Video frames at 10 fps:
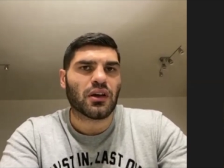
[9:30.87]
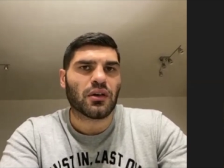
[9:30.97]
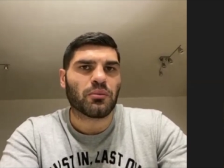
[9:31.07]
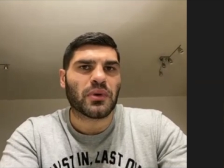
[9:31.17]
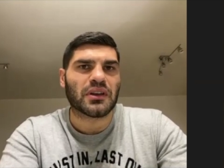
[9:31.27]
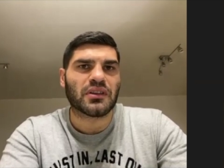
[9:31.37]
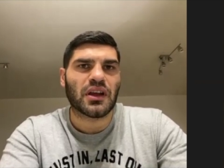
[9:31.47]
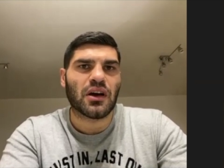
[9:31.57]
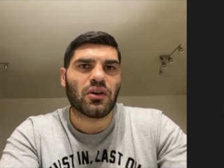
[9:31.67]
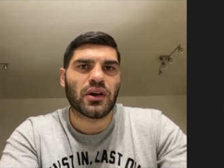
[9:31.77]
But
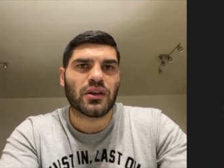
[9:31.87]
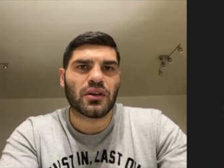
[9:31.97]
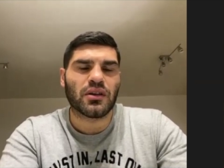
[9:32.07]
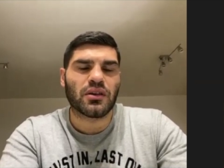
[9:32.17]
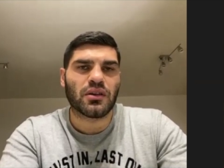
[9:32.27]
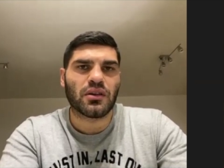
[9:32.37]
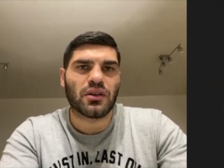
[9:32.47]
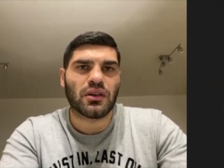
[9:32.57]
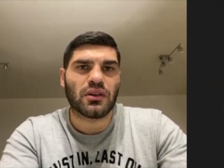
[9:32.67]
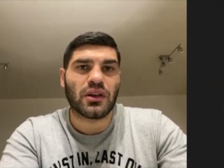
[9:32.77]
now I uh,
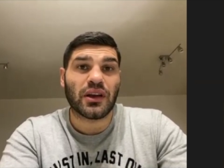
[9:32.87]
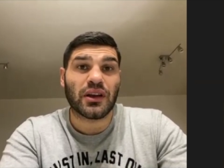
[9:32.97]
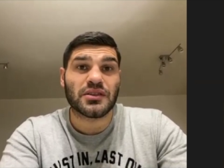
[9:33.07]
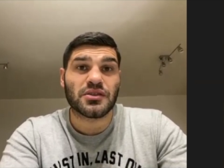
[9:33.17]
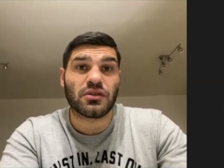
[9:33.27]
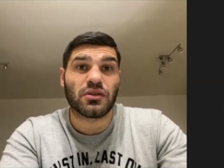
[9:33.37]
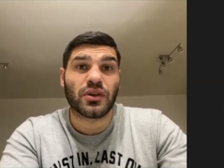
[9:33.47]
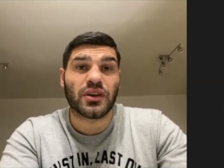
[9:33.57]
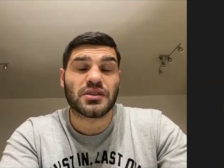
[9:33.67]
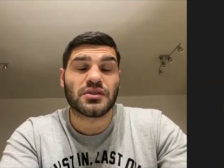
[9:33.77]
like I saw
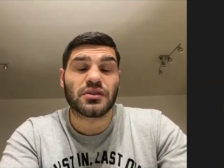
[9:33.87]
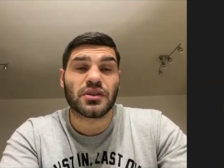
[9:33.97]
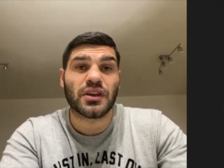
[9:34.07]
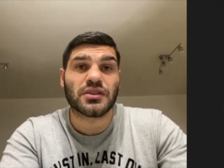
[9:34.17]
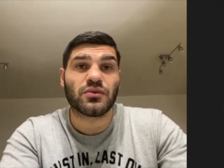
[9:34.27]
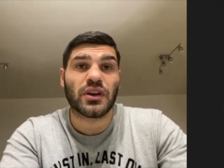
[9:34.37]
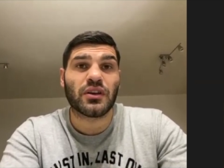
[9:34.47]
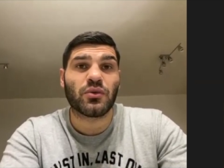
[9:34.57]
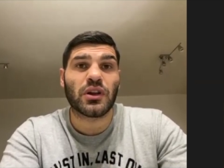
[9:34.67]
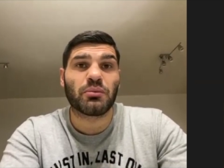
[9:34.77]
he's he's
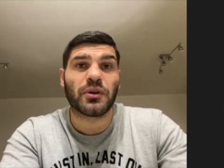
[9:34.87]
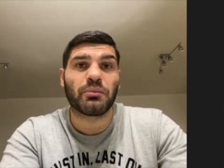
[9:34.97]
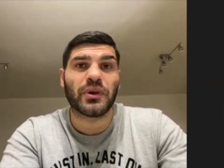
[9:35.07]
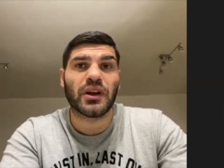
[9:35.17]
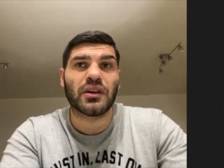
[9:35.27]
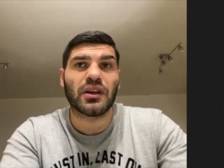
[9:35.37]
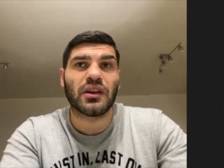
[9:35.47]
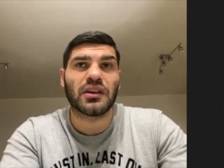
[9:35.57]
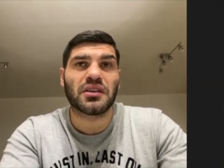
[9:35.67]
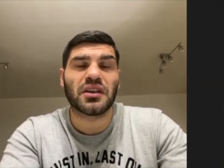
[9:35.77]
very well prepared, and
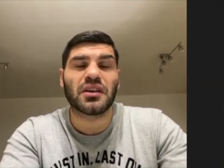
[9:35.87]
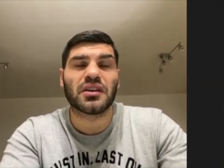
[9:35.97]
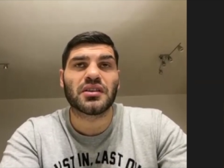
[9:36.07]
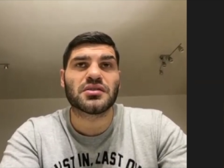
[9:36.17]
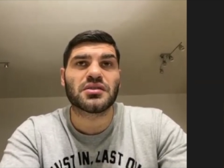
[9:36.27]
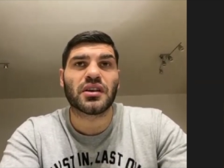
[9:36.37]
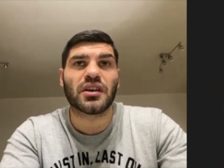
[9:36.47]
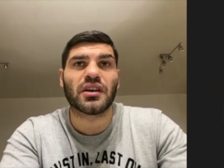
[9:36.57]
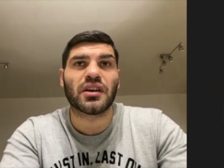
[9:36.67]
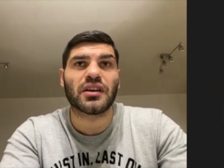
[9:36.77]
I think he's
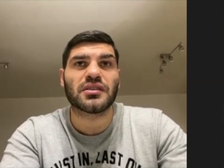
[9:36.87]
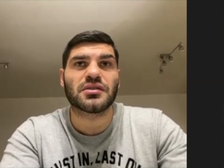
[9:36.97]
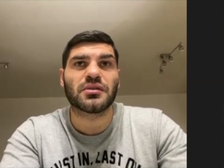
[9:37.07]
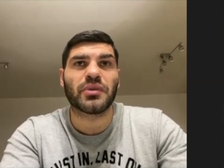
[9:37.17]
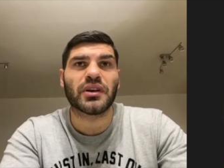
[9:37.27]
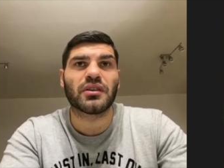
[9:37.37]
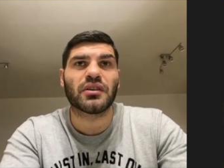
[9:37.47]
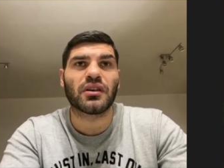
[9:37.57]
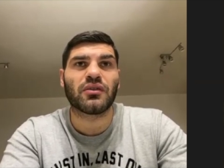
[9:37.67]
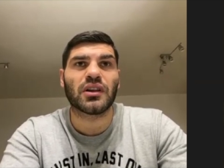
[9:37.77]
he has a
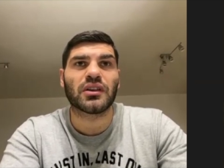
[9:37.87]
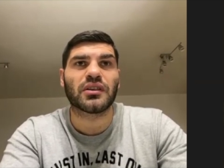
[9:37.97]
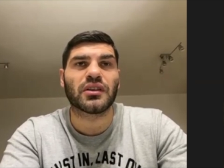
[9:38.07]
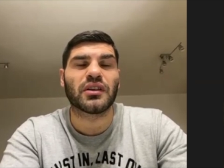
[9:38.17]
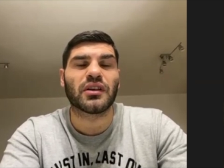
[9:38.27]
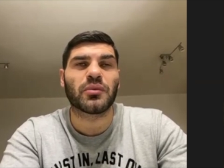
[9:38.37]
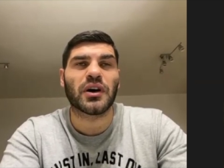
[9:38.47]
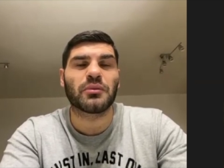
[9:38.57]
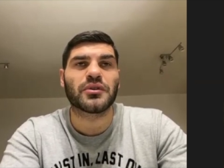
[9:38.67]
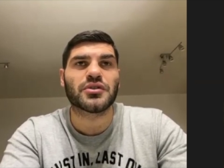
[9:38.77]
better quality than
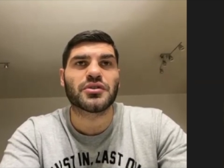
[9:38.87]
Babic.